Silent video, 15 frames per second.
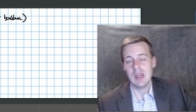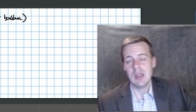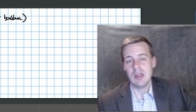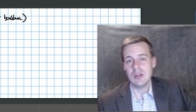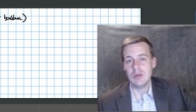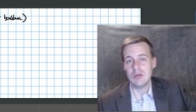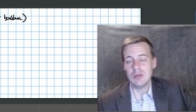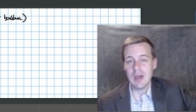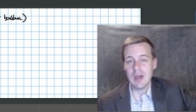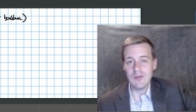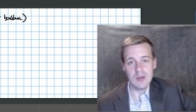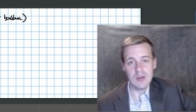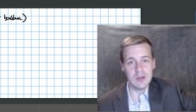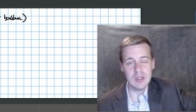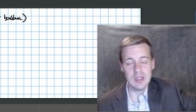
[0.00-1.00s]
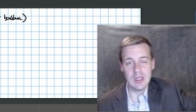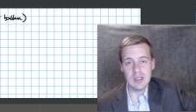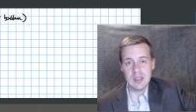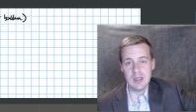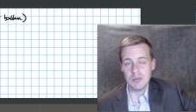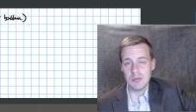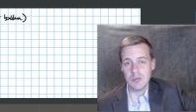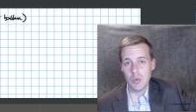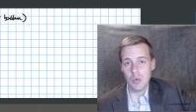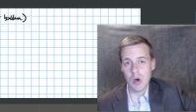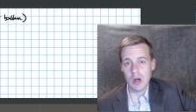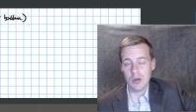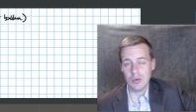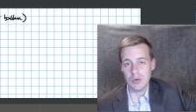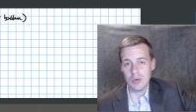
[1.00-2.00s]
You definitely need to
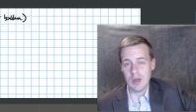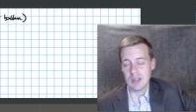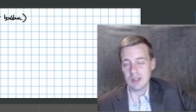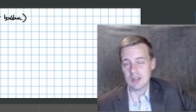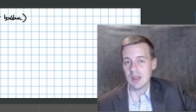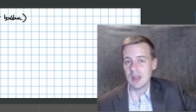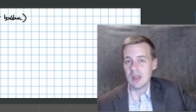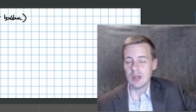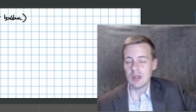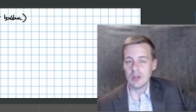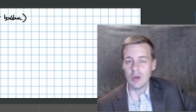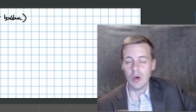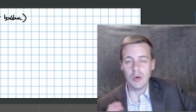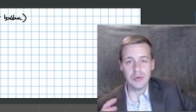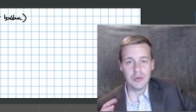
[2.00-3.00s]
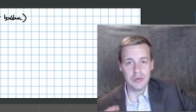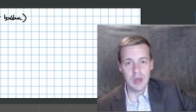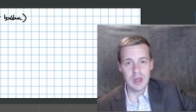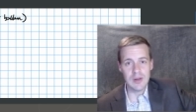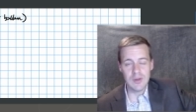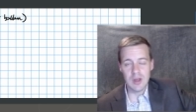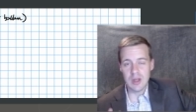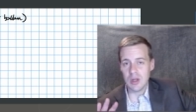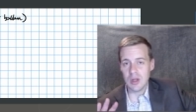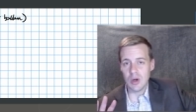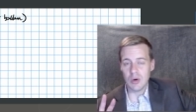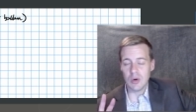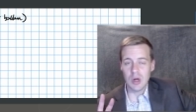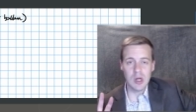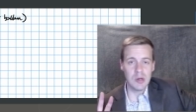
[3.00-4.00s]
walk through this. Go through that video,
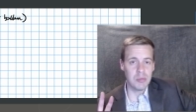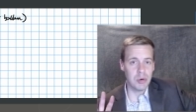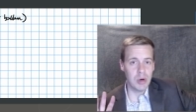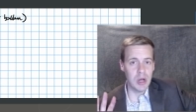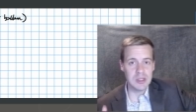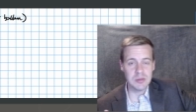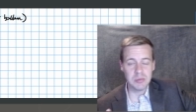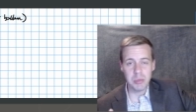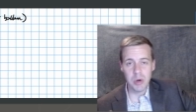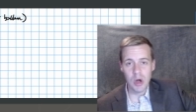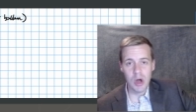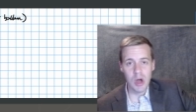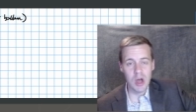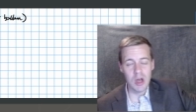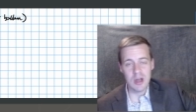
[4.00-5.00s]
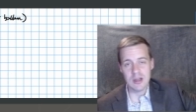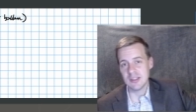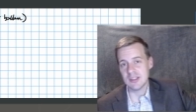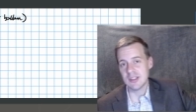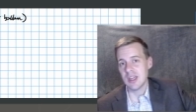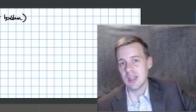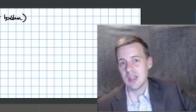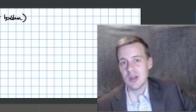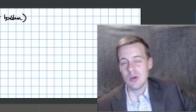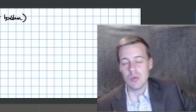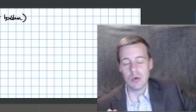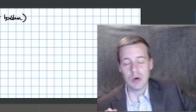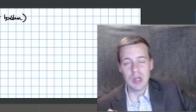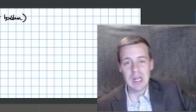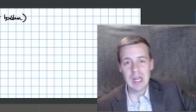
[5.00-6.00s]
press pause,
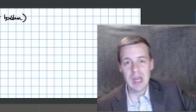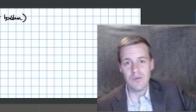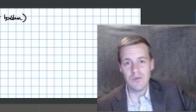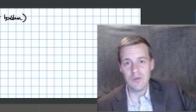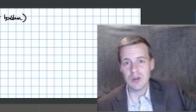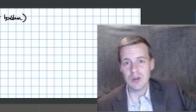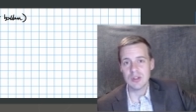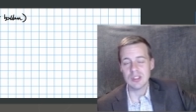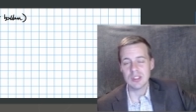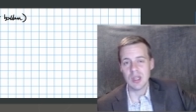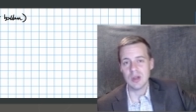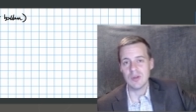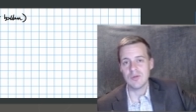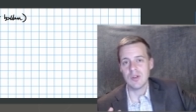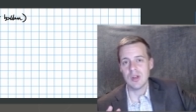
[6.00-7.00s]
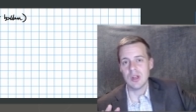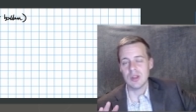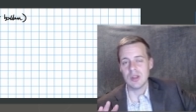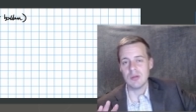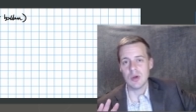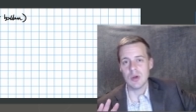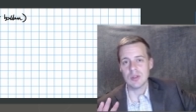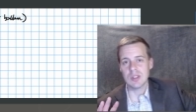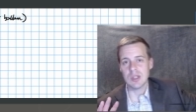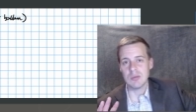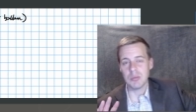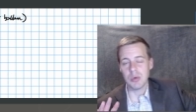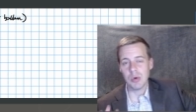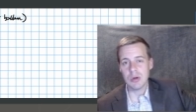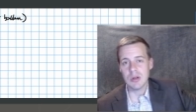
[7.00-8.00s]
work it out for yourself. The most
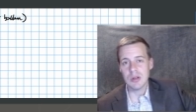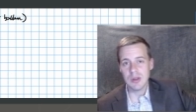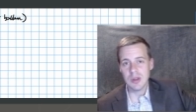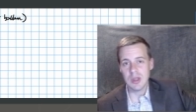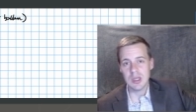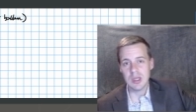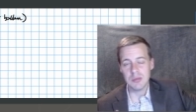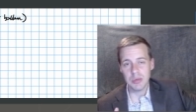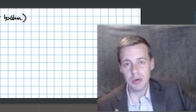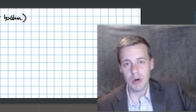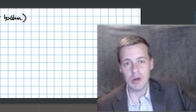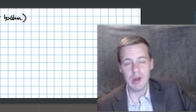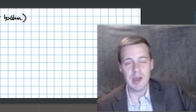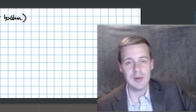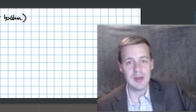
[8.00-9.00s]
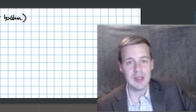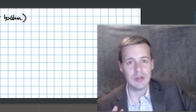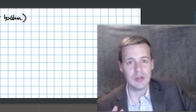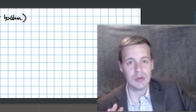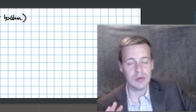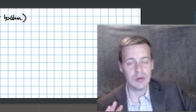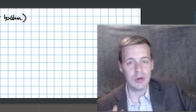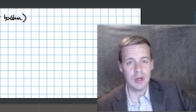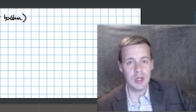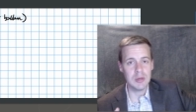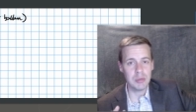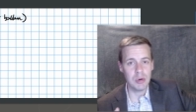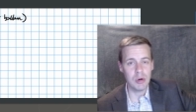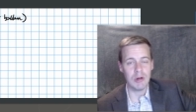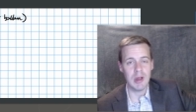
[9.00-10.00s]
important thing in programming, to learning
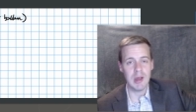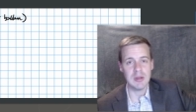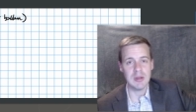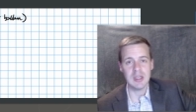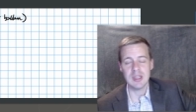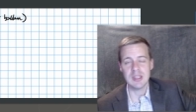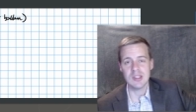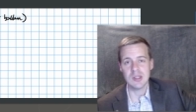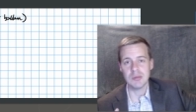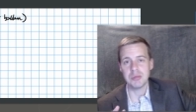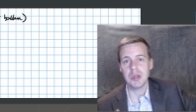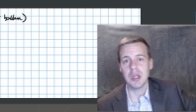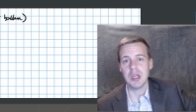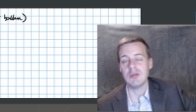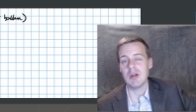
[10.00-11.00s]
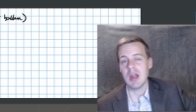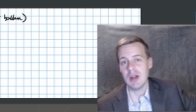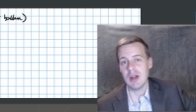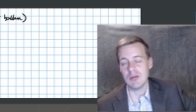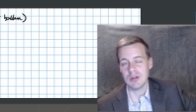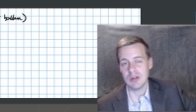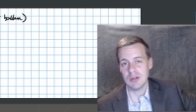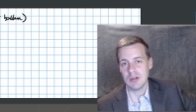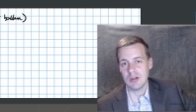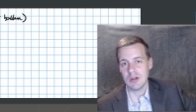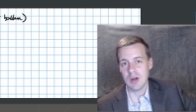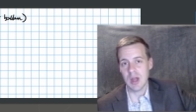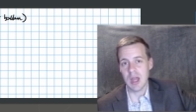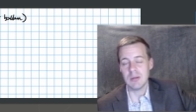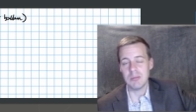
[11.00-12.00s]
programming, is to play around, all
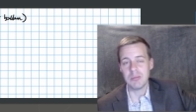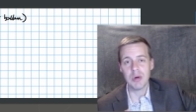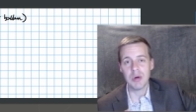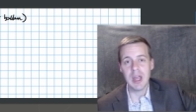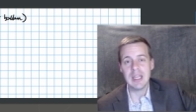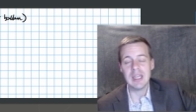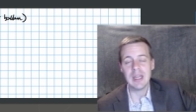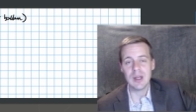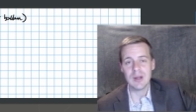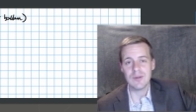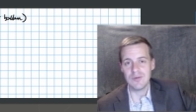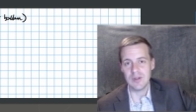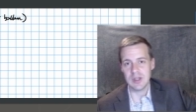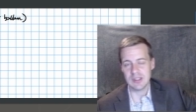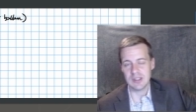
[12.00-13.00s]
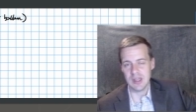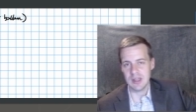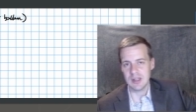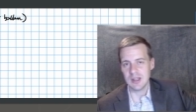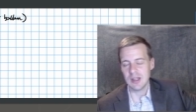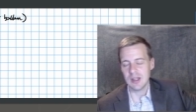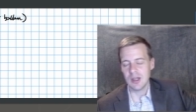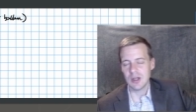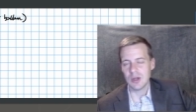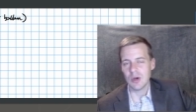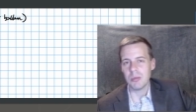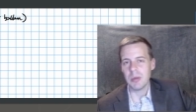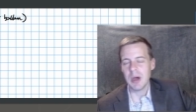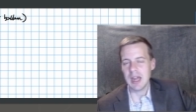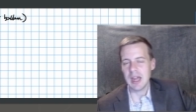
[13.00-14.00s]
right? Break it and fix it. Go
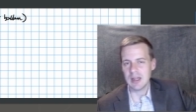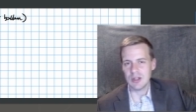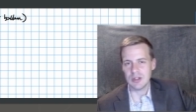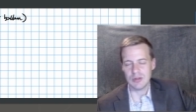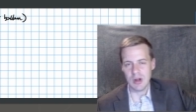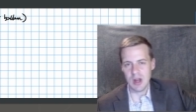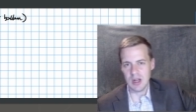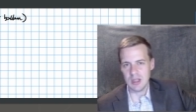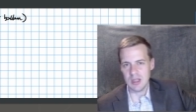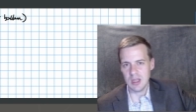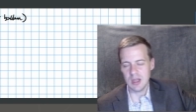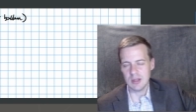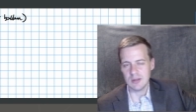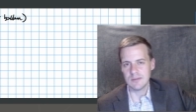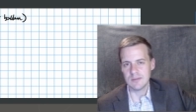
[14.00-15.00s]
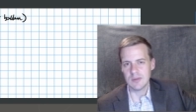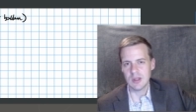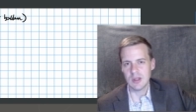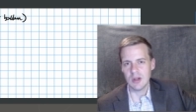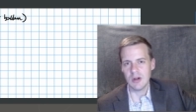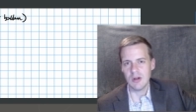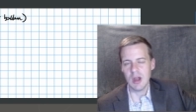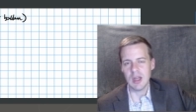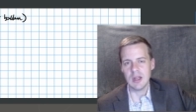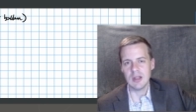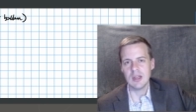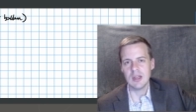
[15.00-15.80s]
back and try it again, all right?